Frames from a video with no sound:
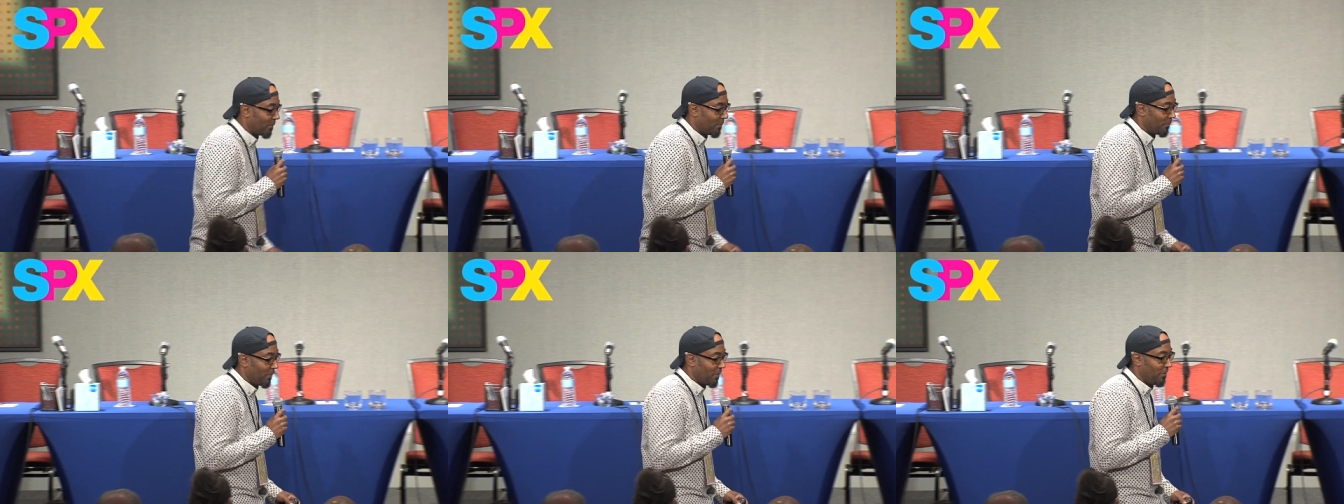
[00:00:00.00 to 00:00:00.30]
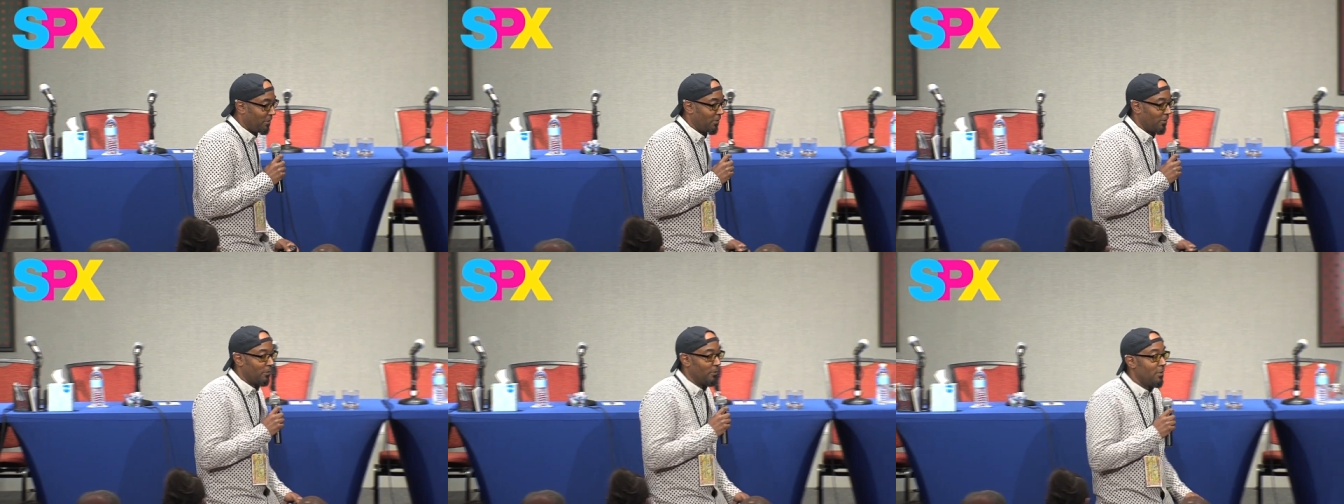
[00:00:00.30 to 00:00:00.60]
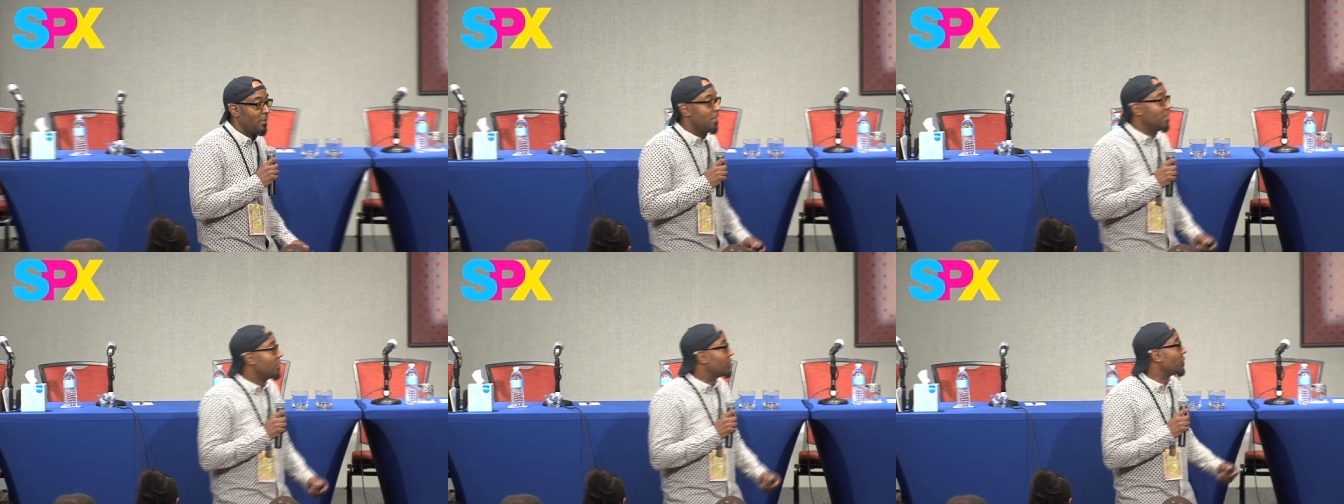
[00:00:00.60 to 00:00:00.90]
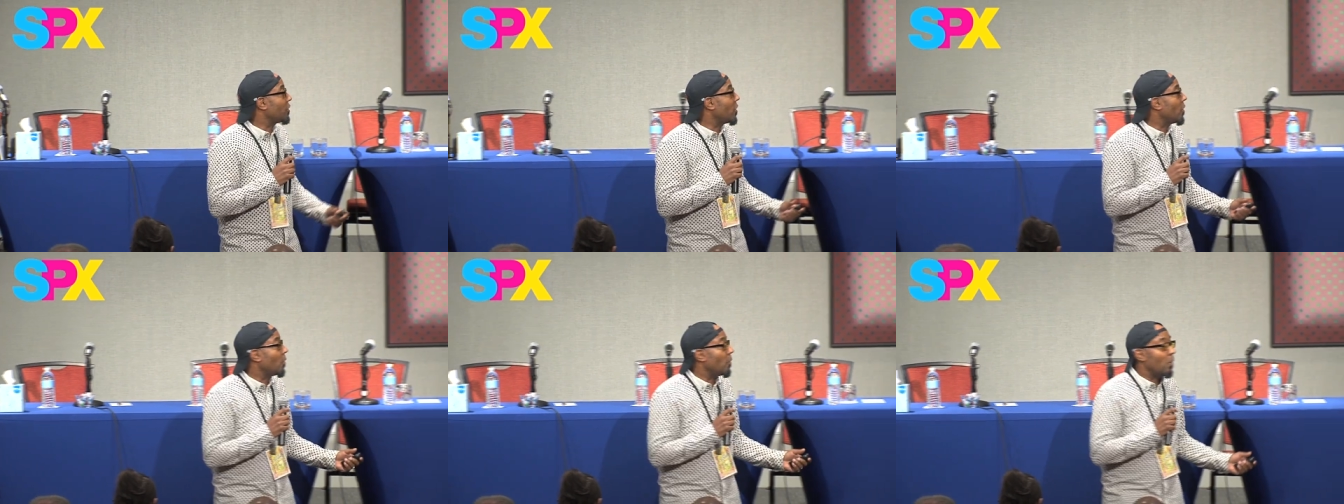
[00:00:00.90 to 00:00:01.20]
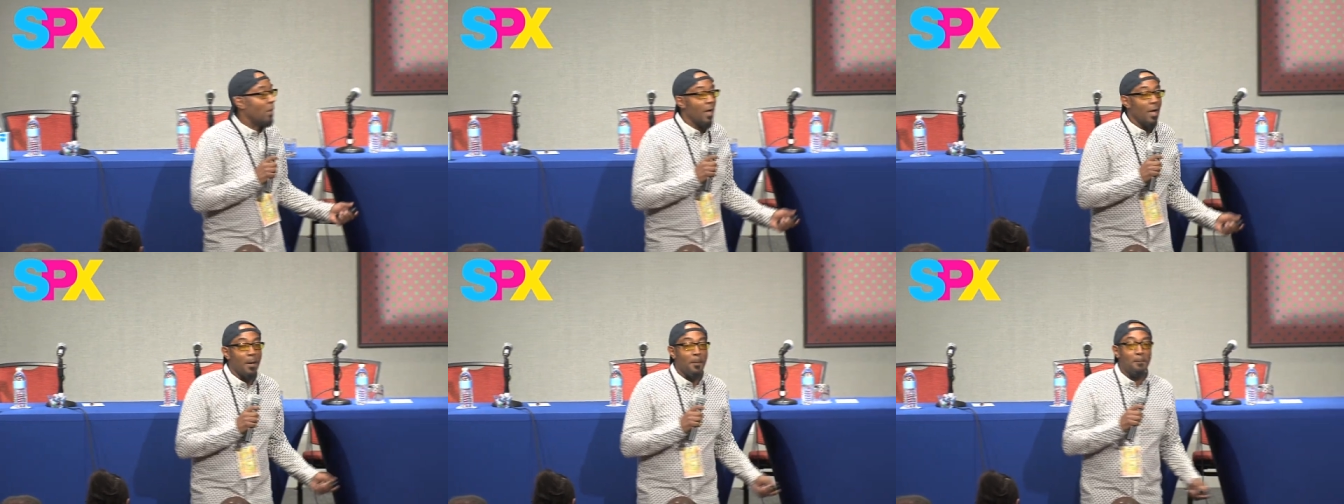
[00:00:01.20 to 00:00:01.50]
to be here.
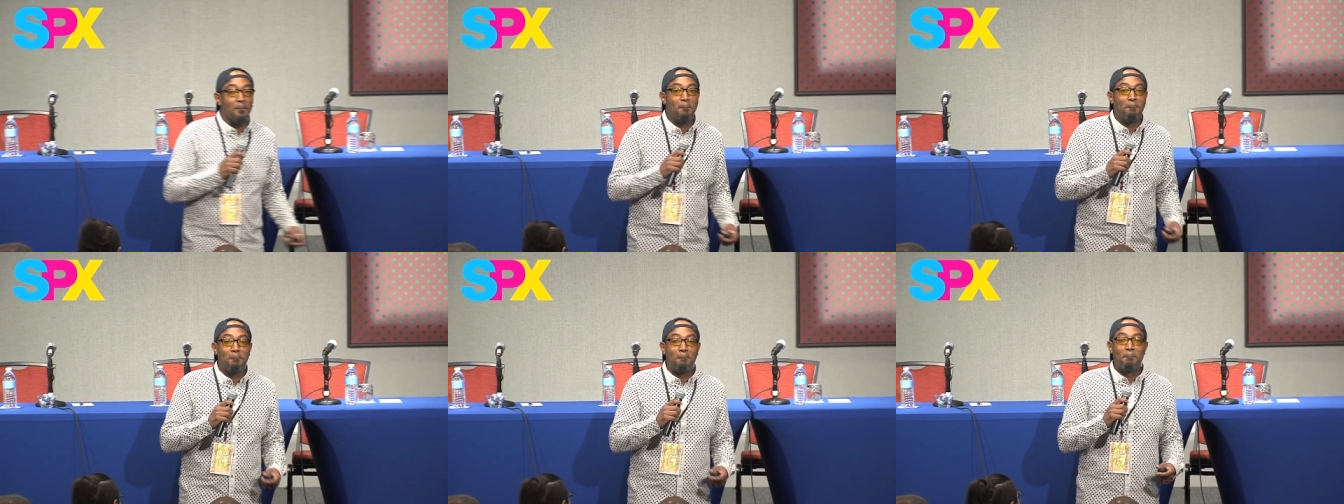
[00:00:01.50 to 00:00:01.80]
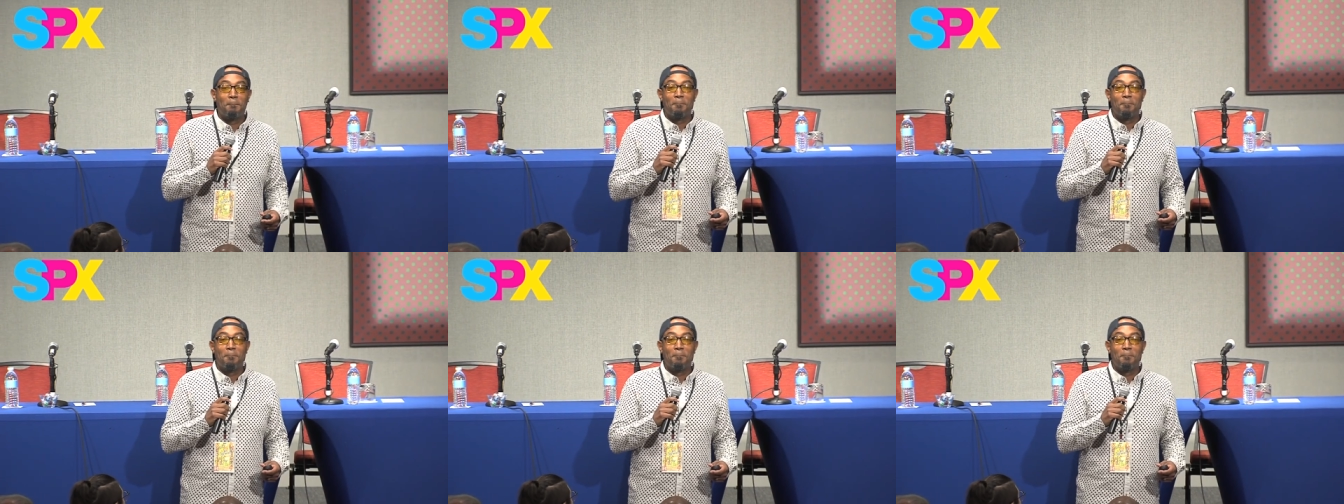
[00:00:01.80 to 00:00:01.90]
So.